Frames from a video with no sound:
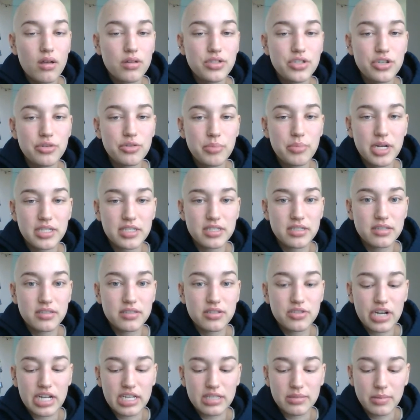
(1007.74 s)
2 months
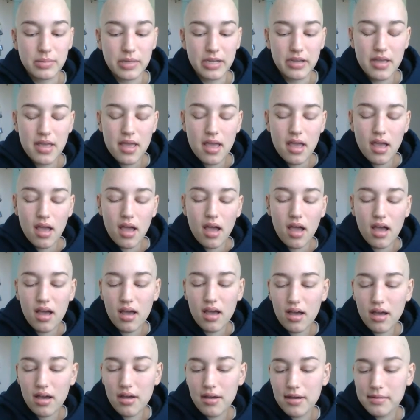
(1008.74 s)
transplant.
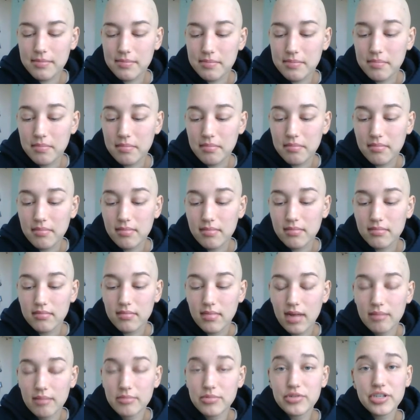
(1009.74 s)
I'm
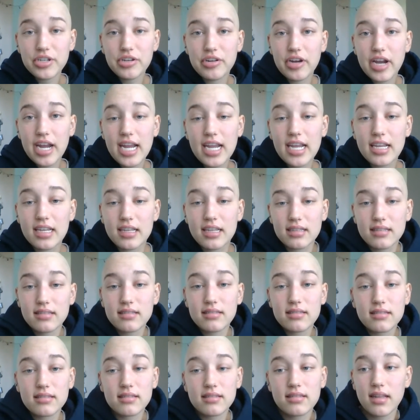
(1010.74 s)
doing great.
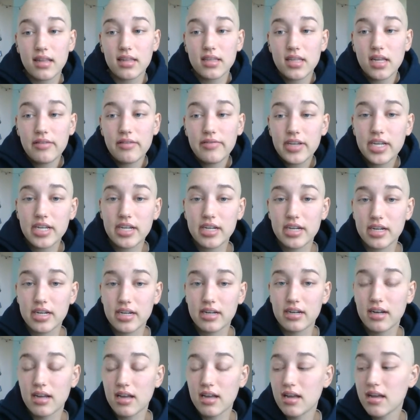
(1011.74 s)
I love it
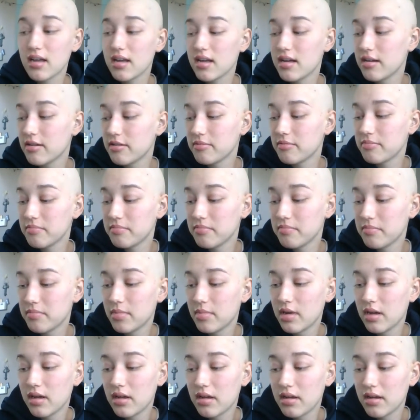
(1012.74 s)
here. In
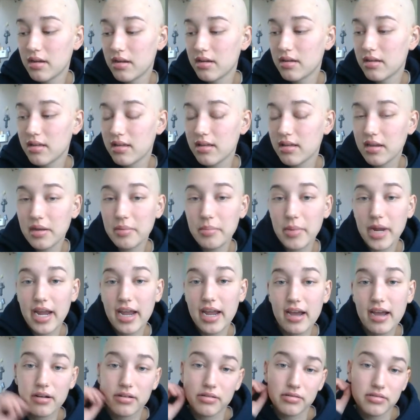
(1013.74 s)
my
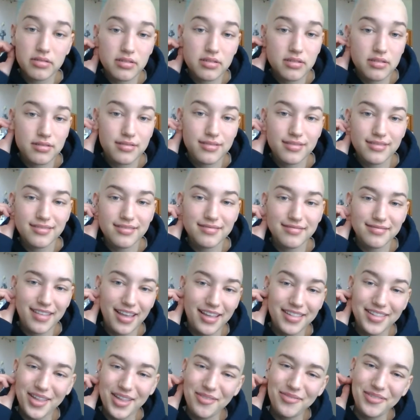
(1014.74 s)
house.
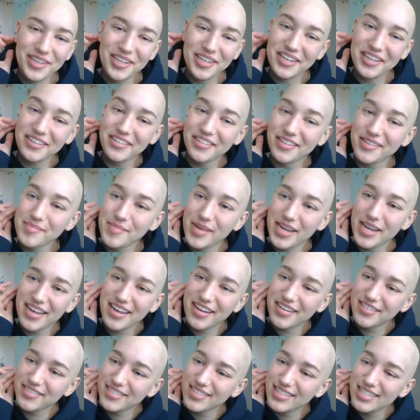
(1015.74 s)
I love it here in my
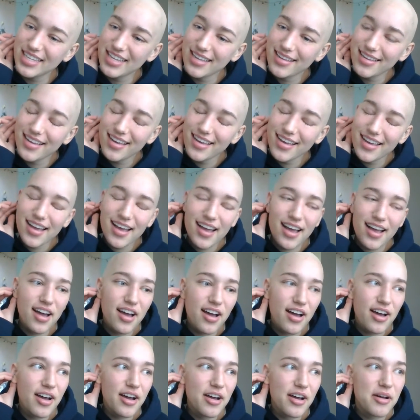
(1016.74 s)
house.
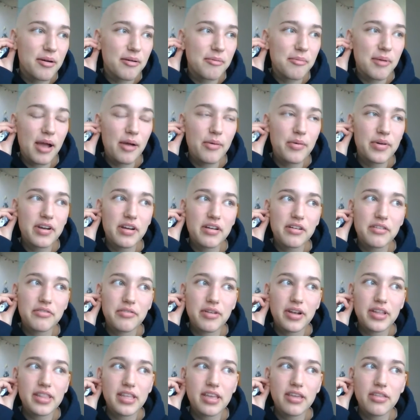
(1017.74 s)
I went on a
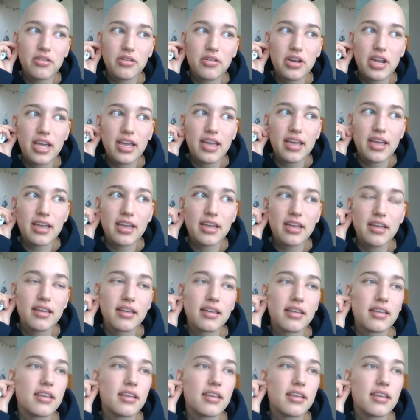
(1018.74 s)
run the other day.